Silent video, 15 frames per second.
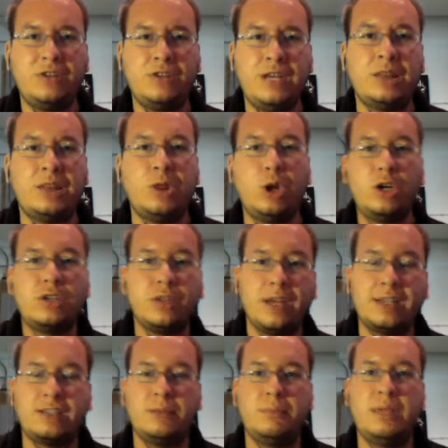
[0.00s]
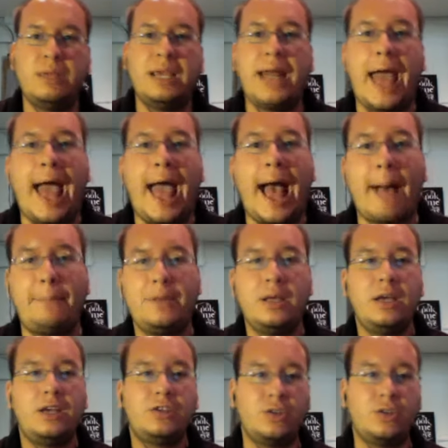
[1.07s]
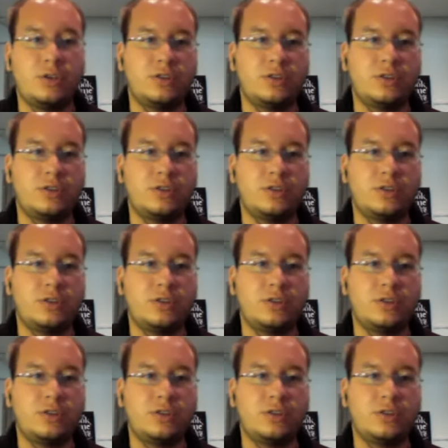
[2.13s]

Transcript: basically, it looks like to me an app.